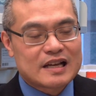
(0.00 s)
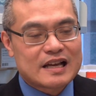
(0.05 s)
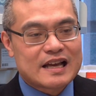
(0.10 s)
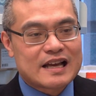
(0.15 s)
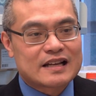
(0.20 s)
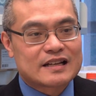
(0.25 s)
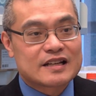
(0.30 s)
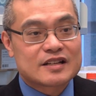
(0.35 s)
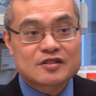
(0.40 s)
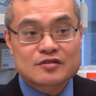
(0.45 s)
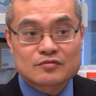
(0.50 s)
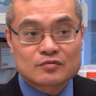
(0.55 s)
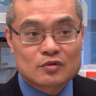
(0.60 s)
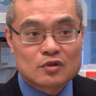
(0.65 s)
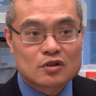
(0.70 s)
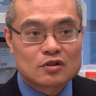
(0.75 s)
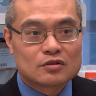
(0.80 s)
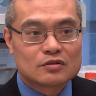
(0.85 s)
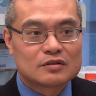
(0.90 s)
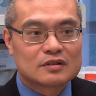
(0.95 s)
and its
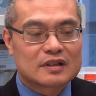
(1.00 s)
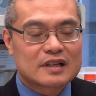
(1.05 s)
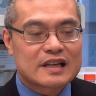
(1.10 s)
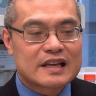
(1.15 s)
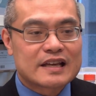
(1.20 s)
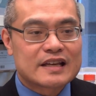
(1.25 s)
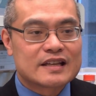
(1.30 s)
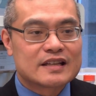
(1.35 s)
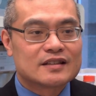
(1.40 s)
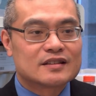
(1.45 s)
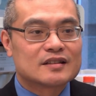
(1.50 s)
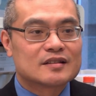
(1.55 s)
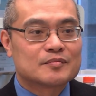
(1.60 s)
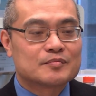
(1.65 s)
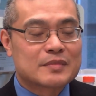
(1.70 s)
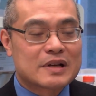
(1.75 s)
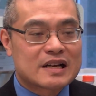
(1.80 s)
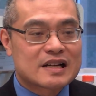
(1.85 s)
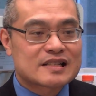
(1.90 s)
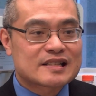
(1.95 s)
role in
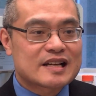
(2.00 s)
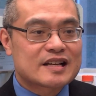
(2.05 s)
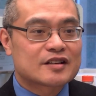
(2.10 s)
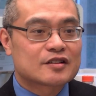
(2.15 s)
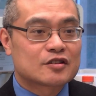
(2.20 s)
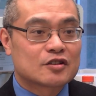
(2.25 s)
metastatic